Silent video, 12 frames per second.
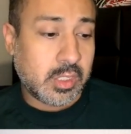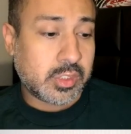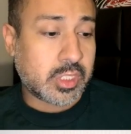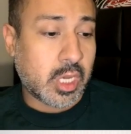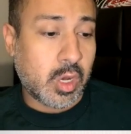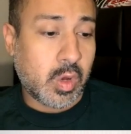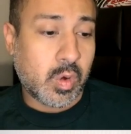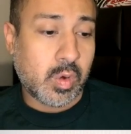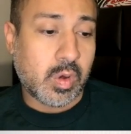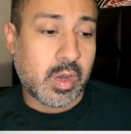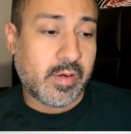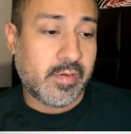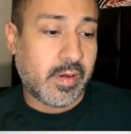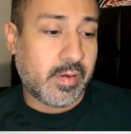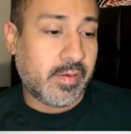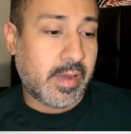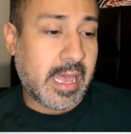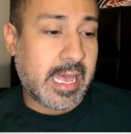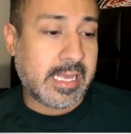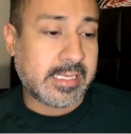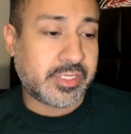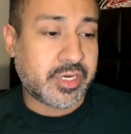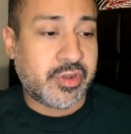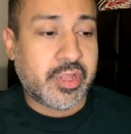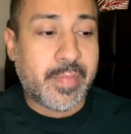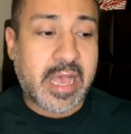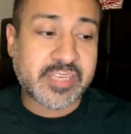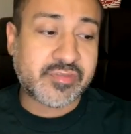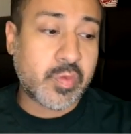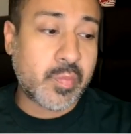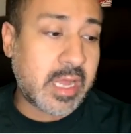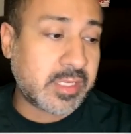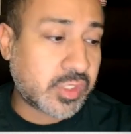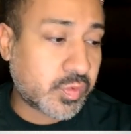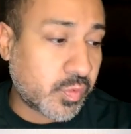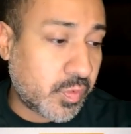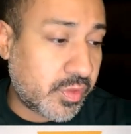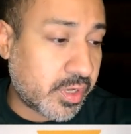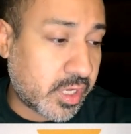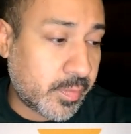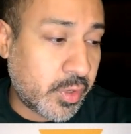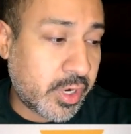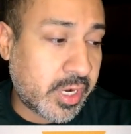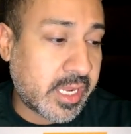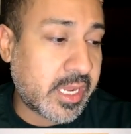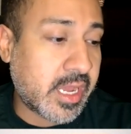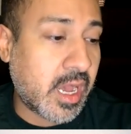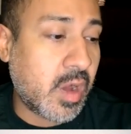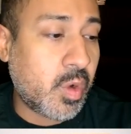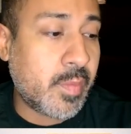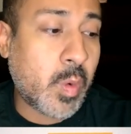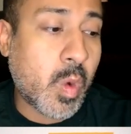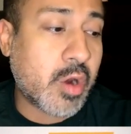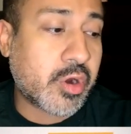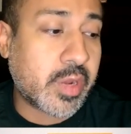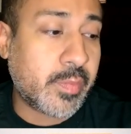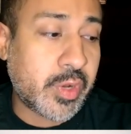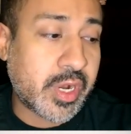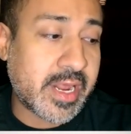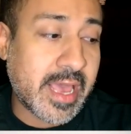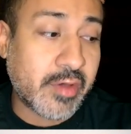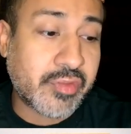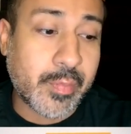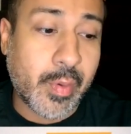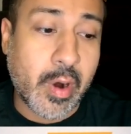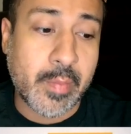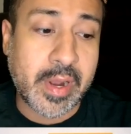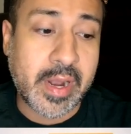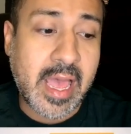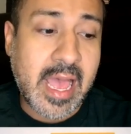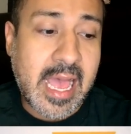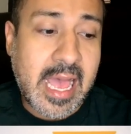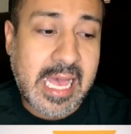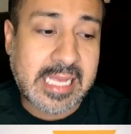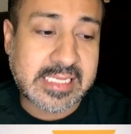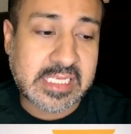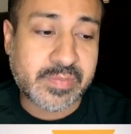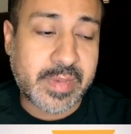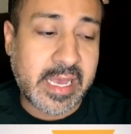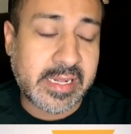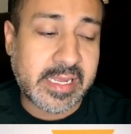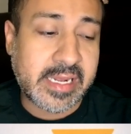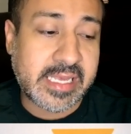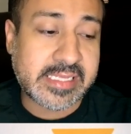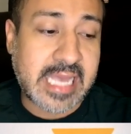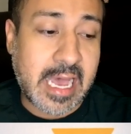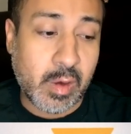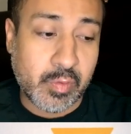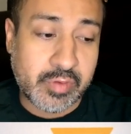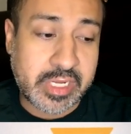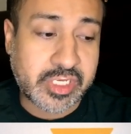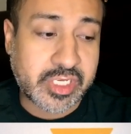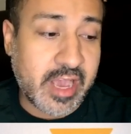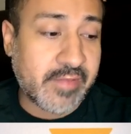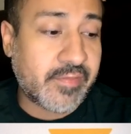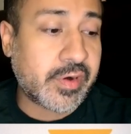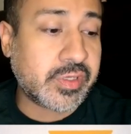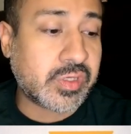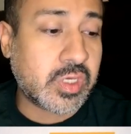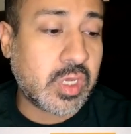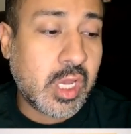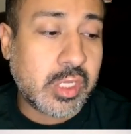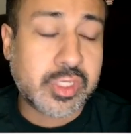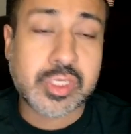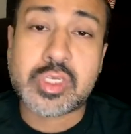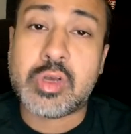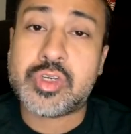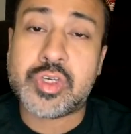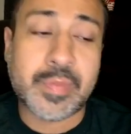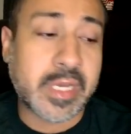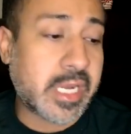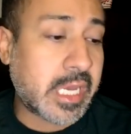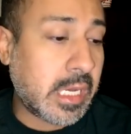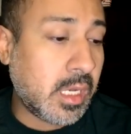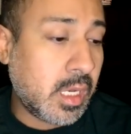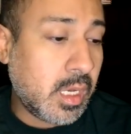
So during the past few months, the community, Whitman-Walker Community Health Department has expanded its outreach efforts to social media